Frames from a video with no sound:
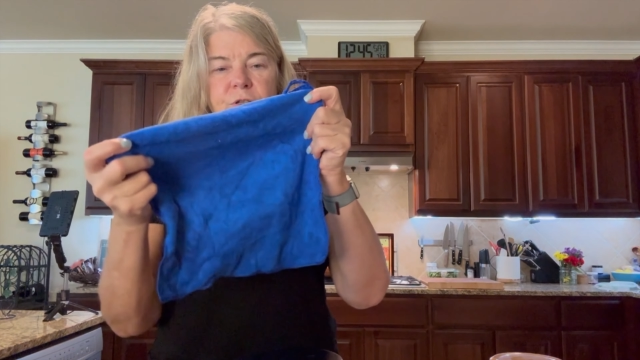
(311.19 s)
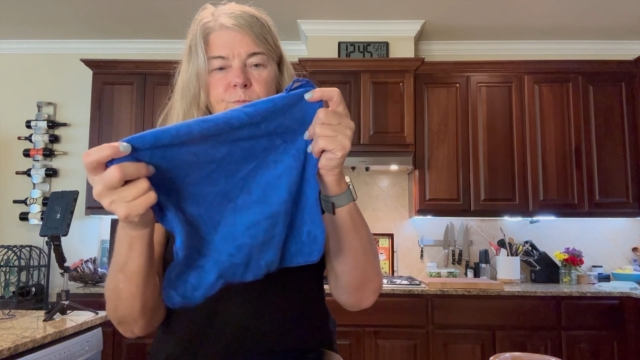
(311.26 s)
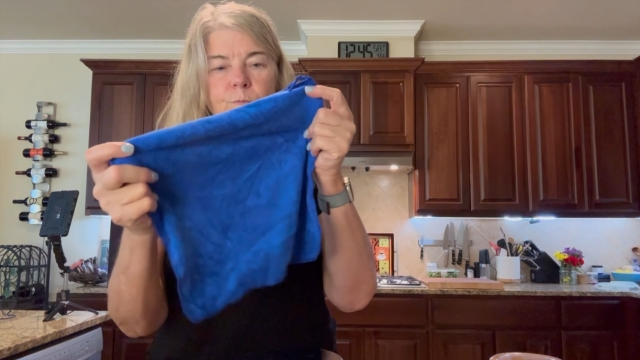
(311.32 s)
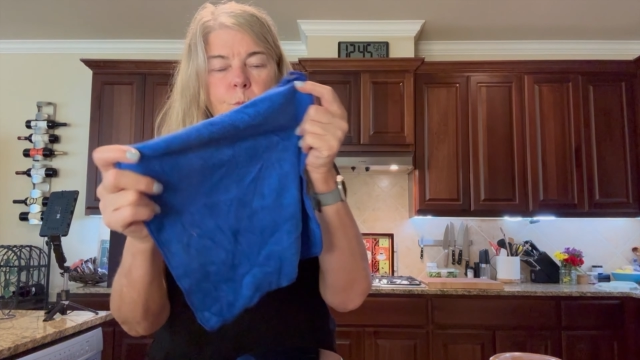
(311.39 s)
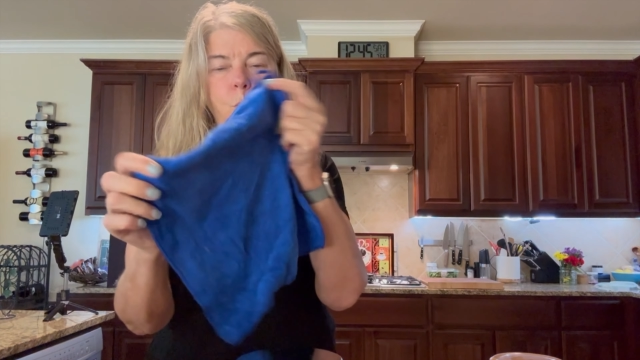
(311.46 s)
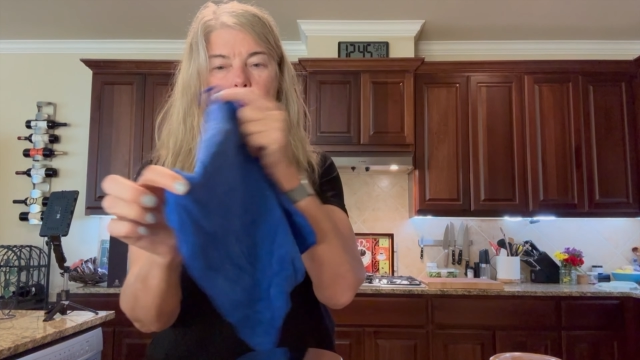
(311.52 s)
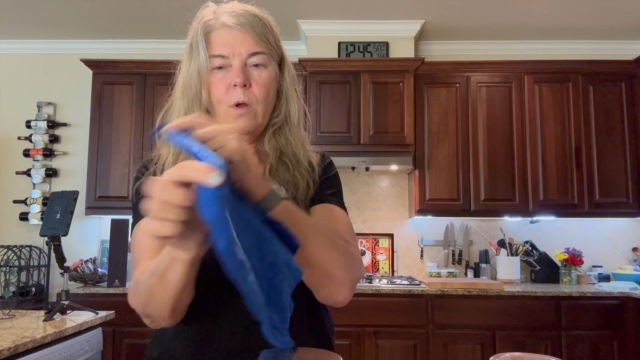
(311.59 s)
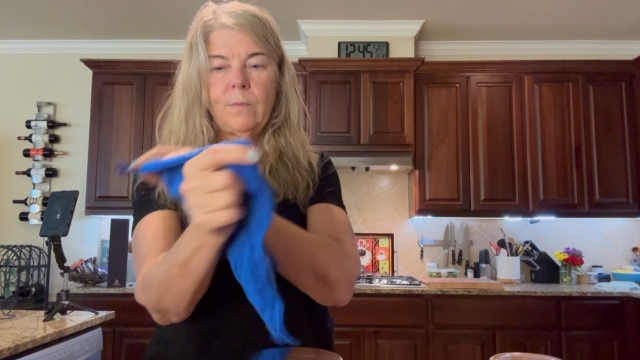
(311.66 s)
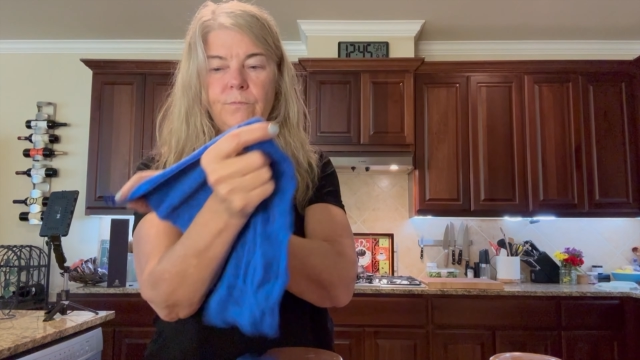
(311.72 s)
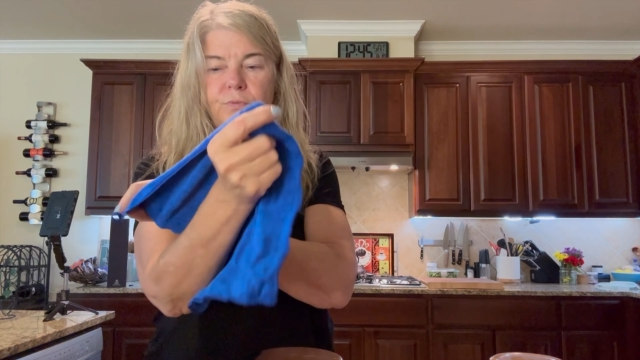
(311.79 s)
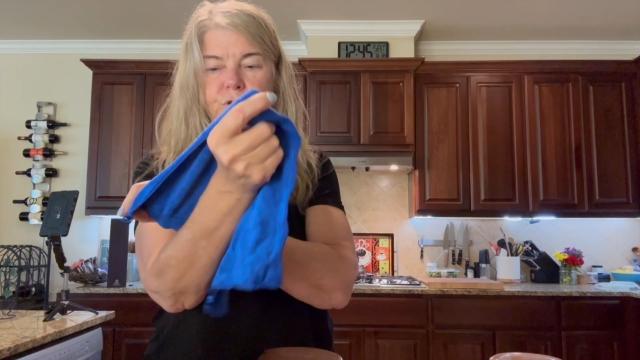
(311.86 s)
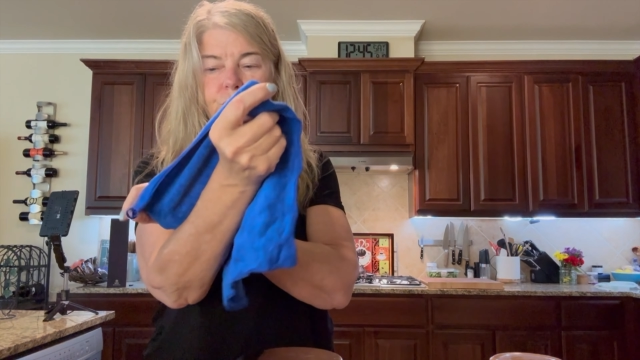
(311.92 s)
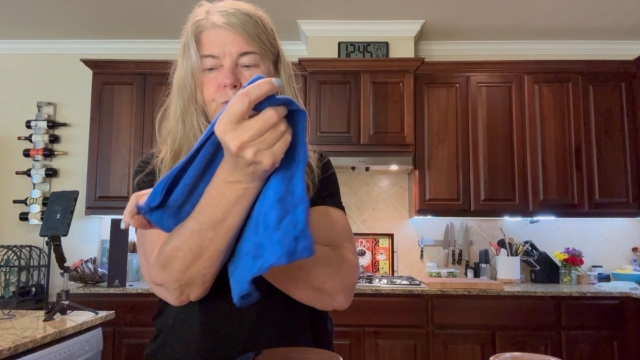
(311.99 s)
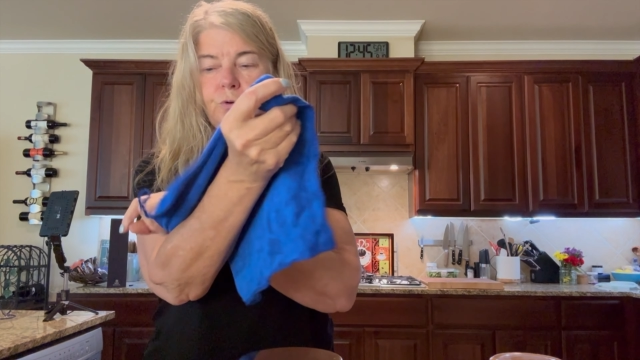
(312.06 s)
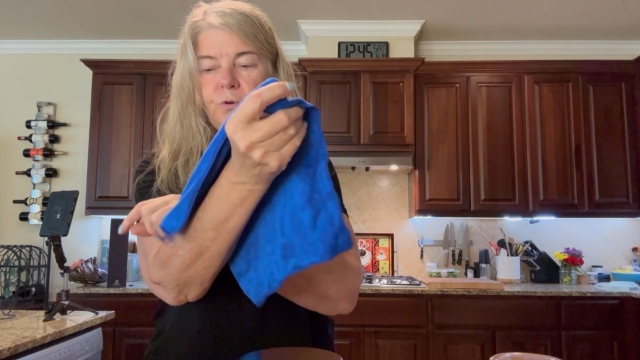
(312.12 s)

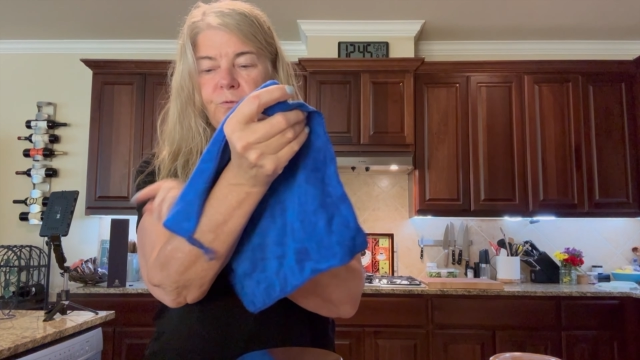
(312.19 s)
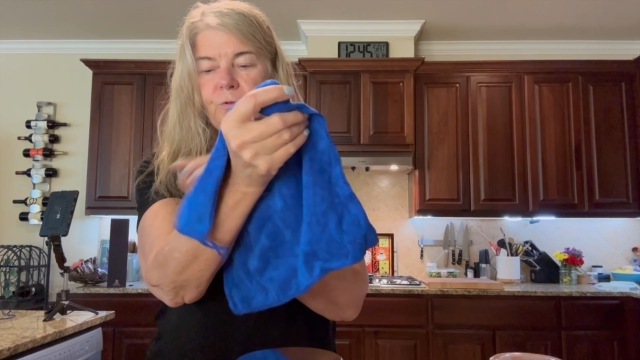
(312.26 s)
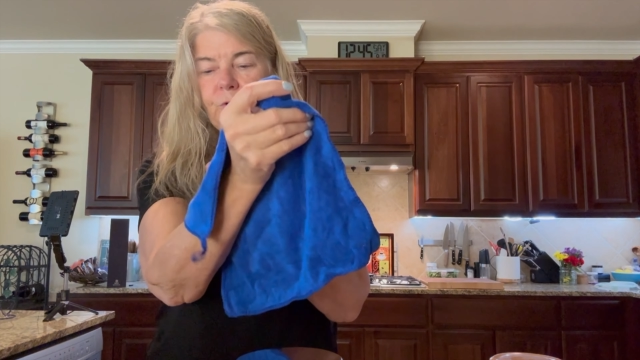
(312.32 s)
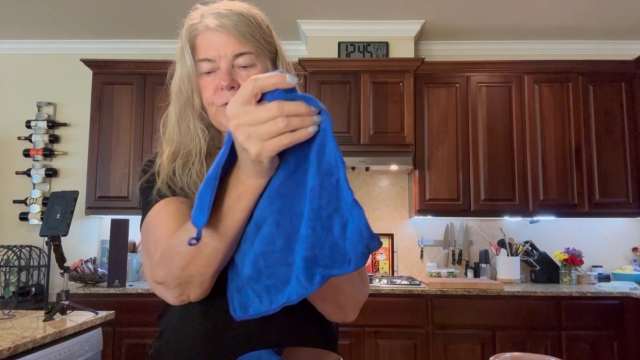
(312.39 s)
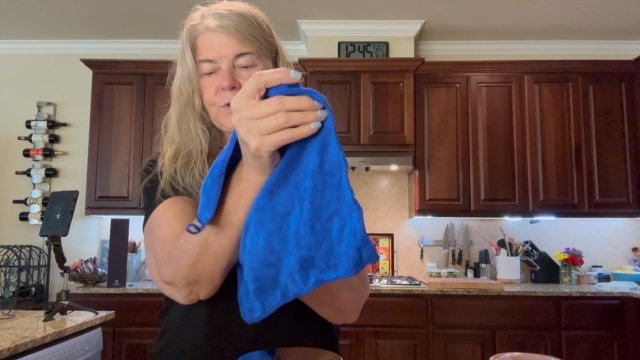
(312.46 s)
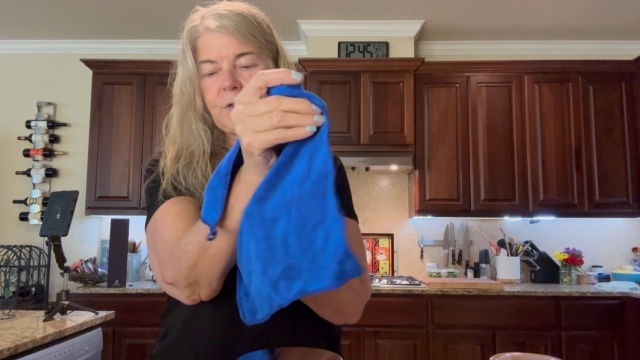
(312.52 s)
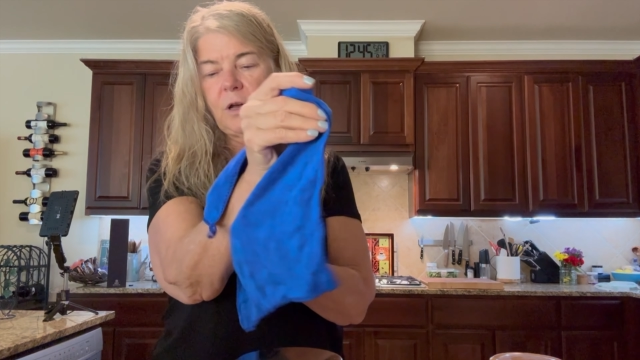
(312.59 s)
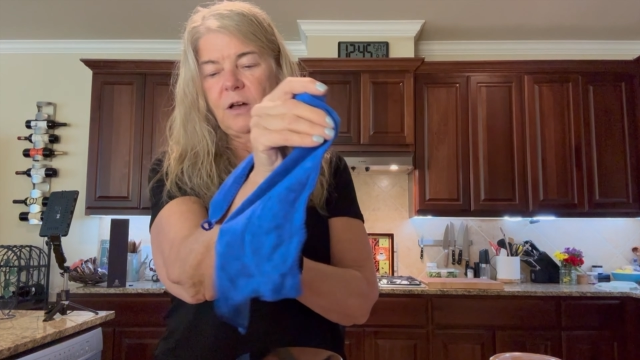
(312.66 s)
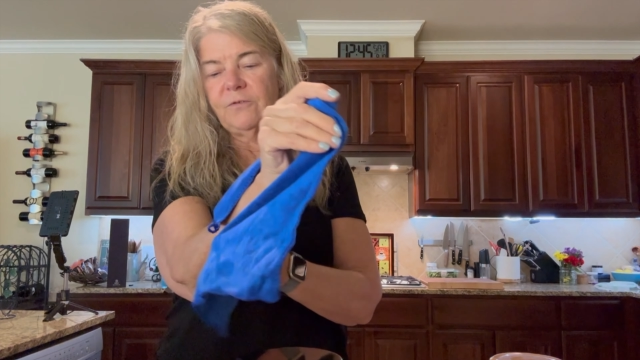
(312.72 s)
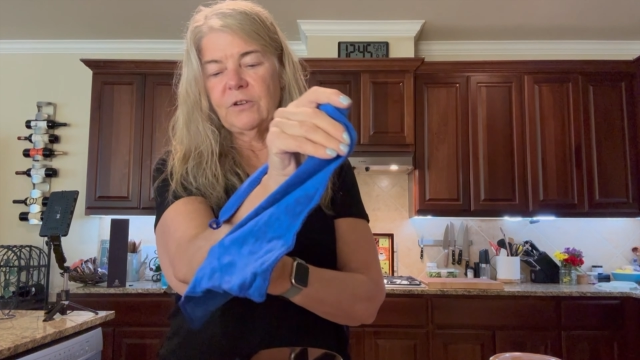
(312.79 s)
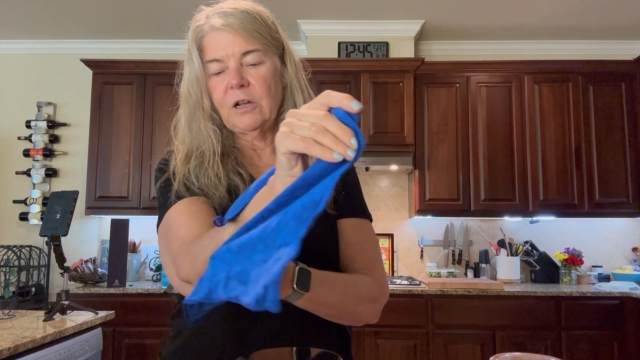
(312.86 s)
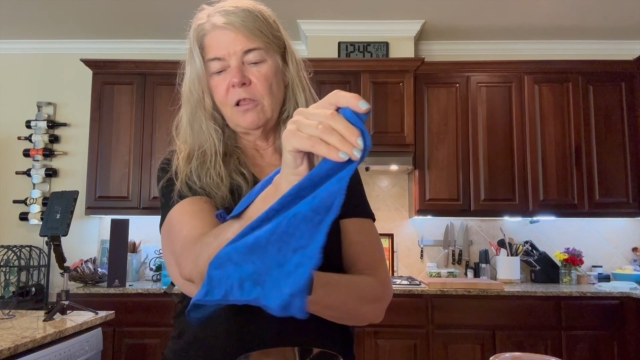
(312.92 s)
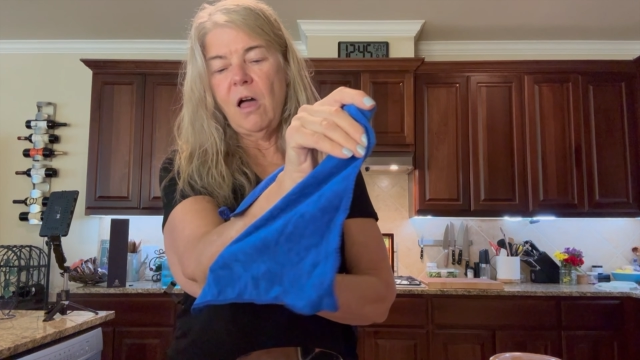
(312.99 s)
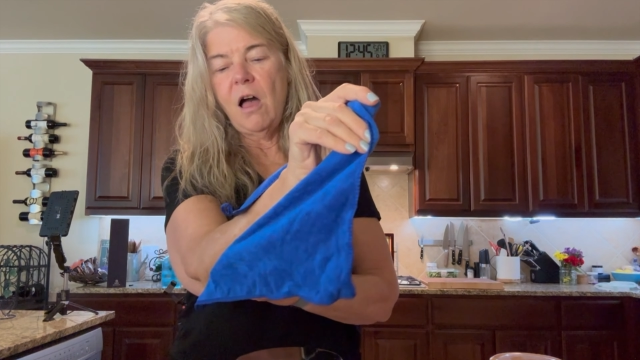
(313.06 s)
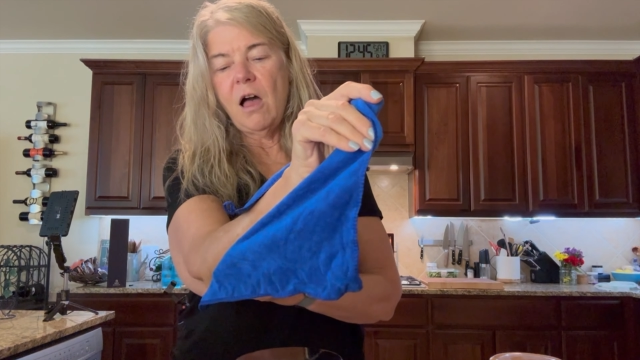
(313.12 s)
beautiful soft
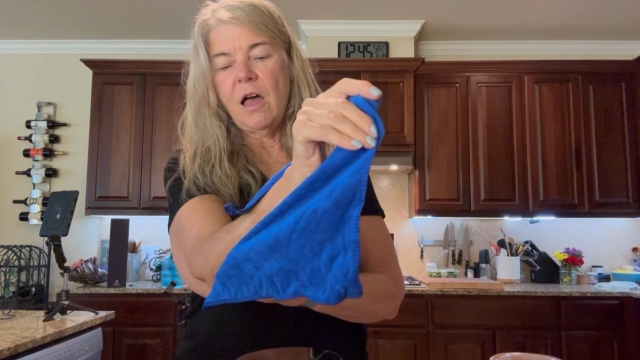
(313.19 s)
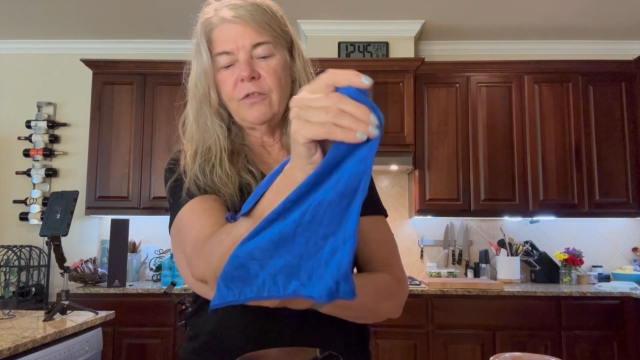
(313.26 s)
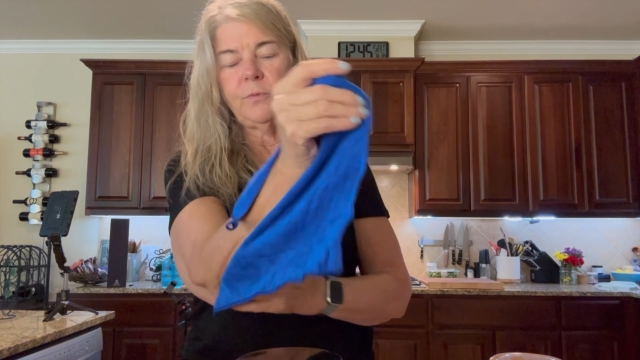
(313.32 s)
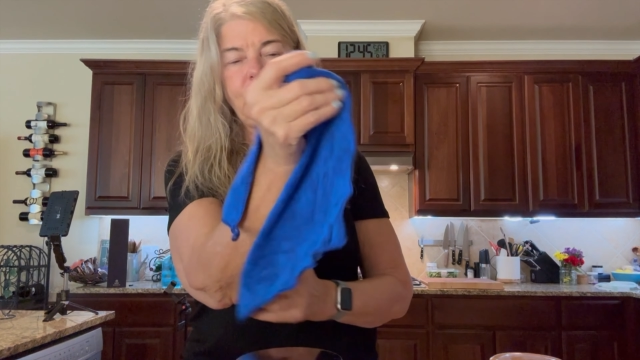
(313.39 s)
cloth,